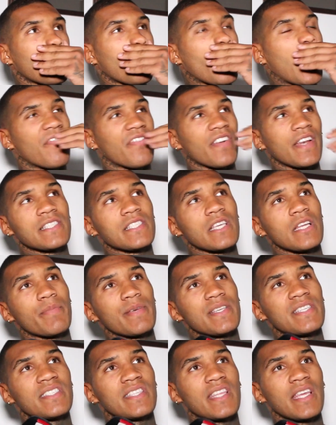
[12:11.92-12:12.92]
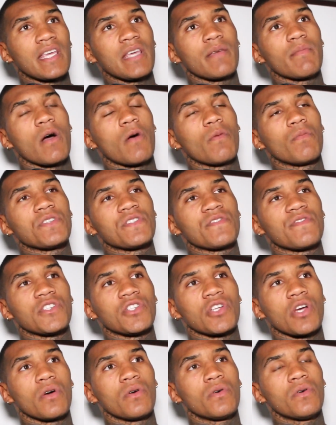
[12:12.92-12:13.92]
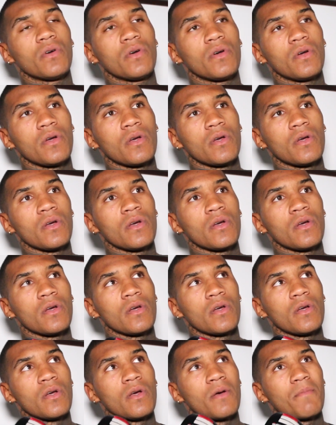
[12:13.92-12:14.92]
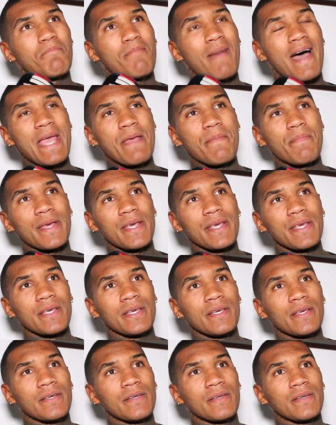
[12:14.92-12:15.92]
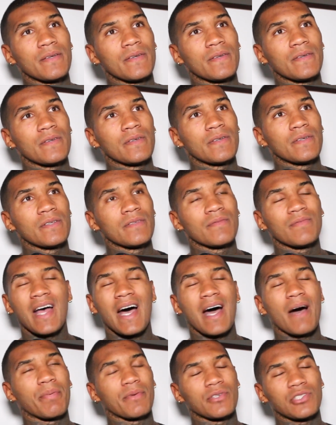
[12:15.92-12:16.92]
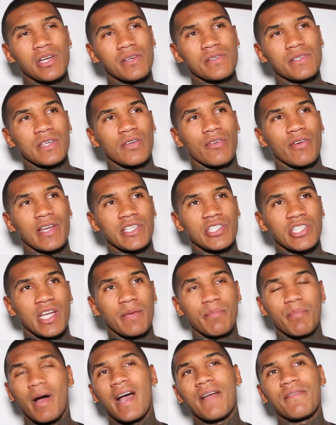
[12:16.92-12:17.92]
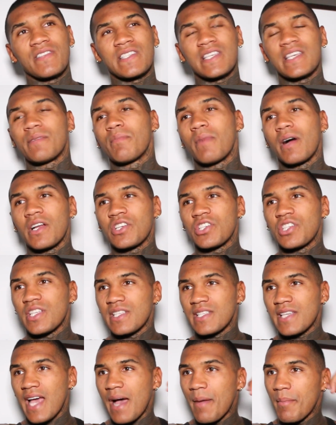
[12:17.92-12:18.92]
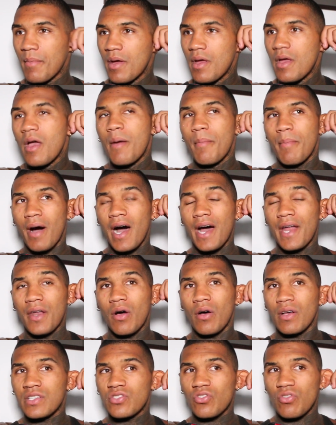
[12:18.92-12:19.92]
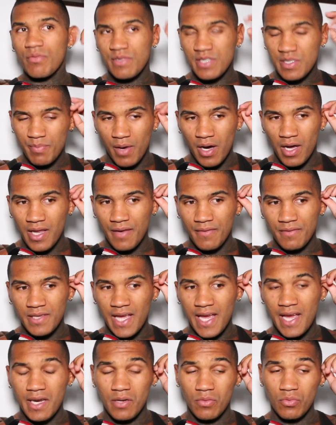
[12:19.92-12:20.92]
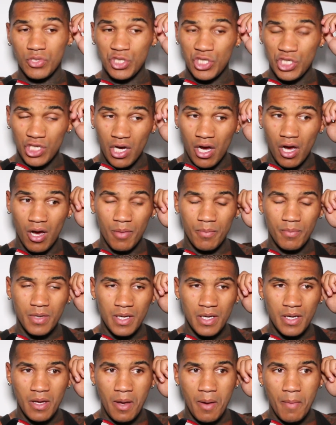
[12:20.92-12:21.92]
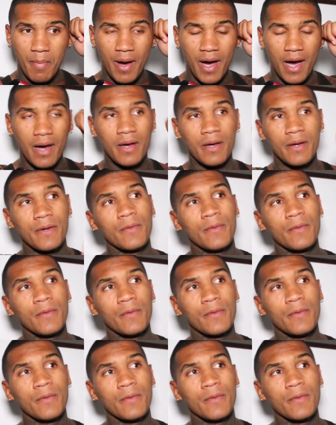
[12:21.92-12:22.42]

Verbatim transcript: I think there's going to be sticky moments for Joe. Maybe. Nah, but Joe's in great shape. I haven't seen much this camp, but I know I saw him spar the other day and he was sharp. But